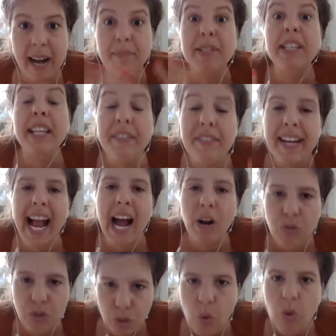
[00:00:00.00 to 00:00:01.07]
living
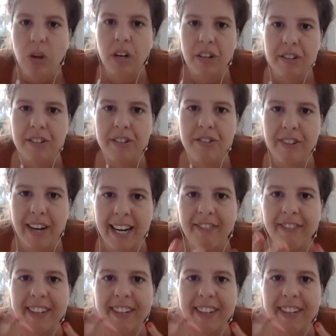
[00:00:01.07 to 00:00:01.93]
outdoors, right?